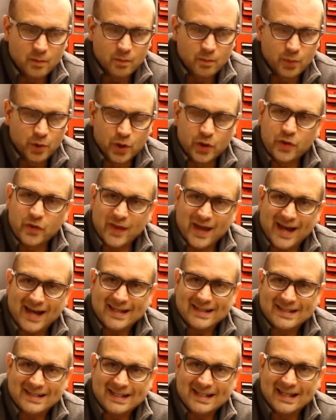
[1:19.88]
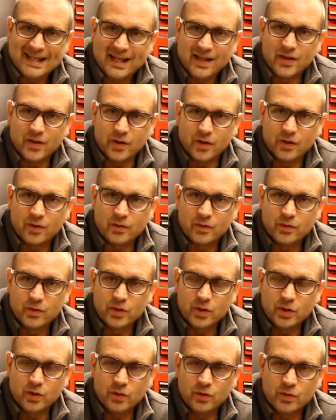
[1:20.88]
put that together
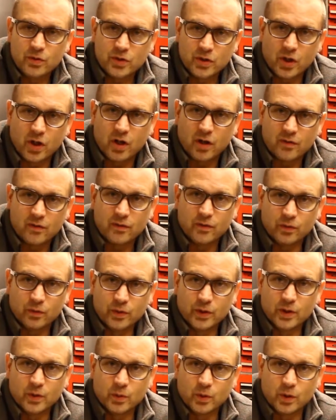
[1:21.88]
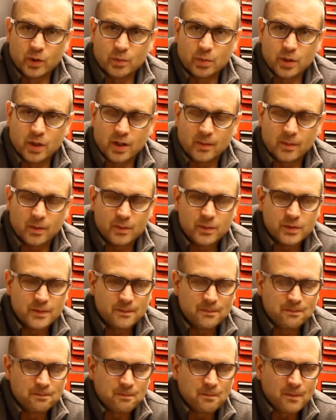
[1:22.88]
to solve real-world problems.
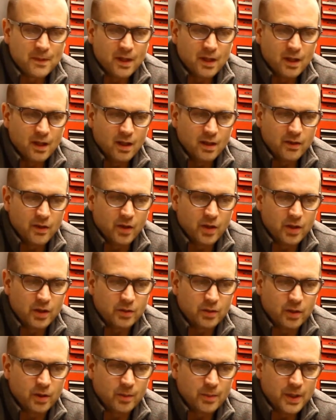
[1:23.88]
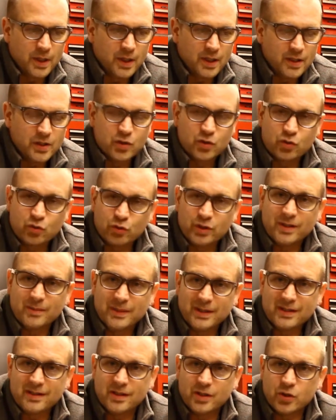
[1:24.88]
They're going to grow up in an
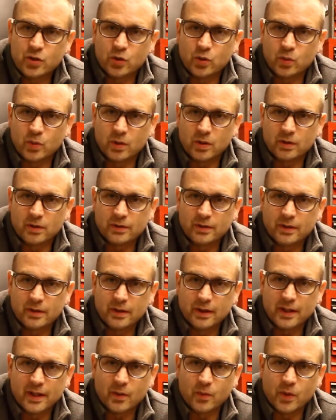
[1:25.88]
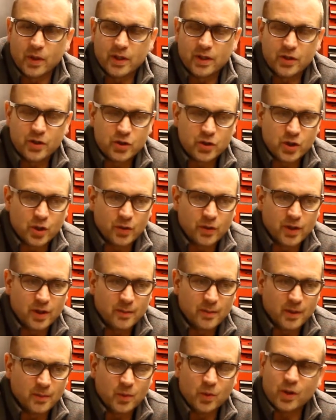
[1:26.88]
extremely digital world, and I wanted to show
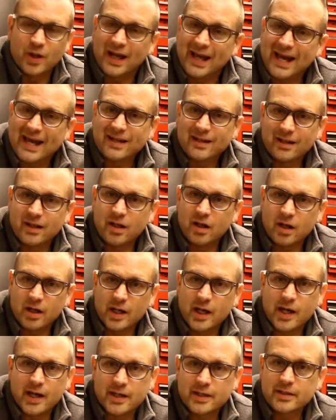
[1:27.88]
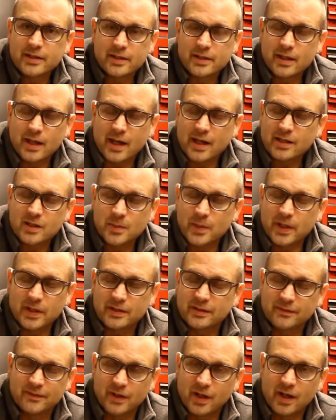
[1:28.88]
them a more analog
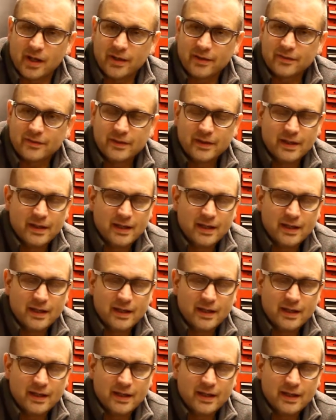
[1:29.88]
aspect of life.